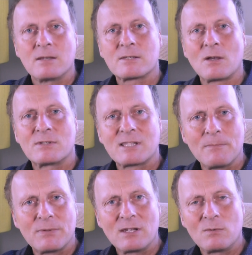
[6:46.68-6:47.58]
So
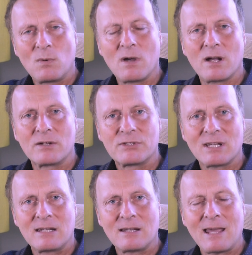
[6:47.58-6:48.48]
something had
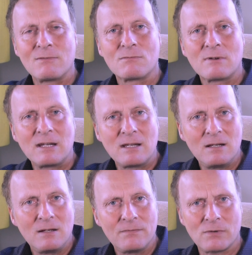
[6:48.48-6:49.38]
worked and I hadn't
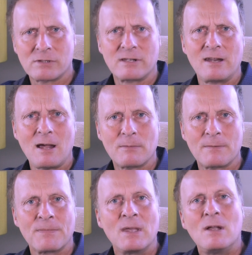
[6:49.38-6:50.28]
really followed it
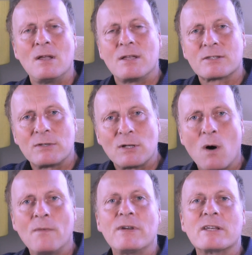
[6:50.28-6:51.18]
up. So the
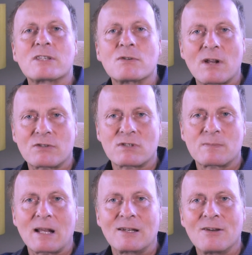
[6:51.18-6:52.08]
obvious in
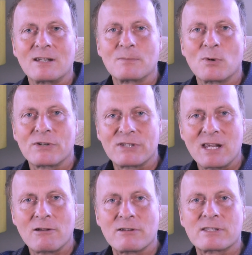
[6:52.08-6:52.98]
retrospect learning point
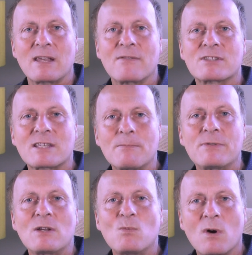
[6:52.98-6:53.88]
here is if
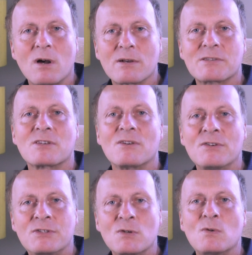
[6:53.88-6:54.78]
something works,
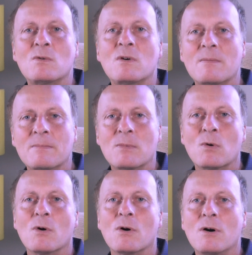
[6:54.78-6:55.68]
do
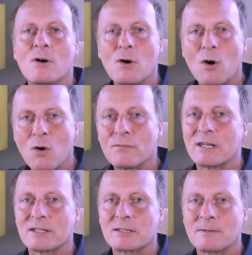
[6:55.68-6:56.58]
more of
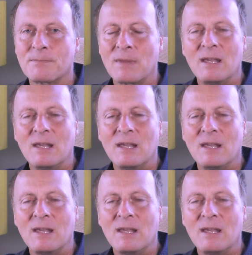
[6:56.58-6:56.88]
it.